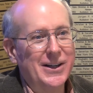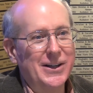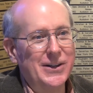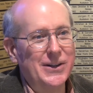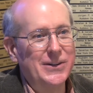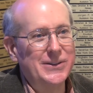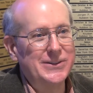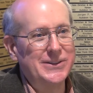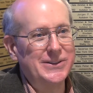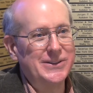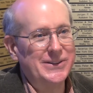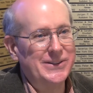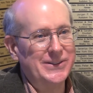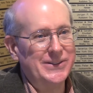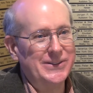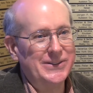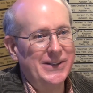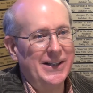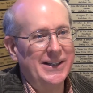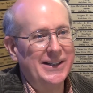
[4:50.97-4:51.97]
close
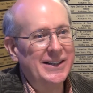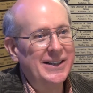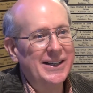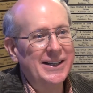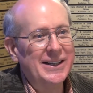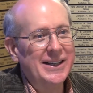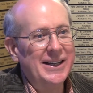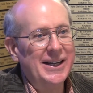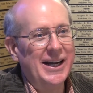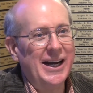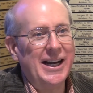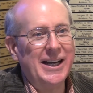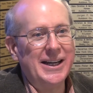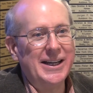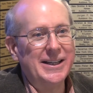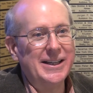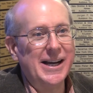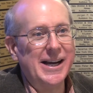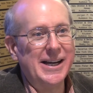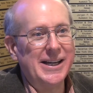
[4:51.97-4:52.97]
to
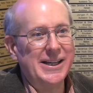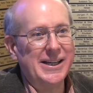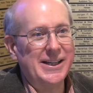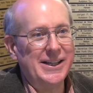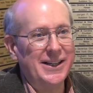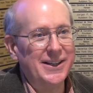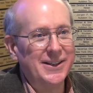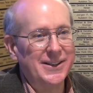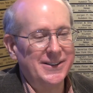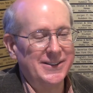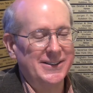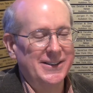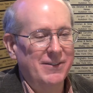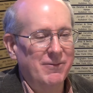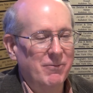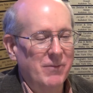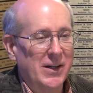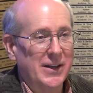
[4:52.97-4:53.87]
80, 90 years.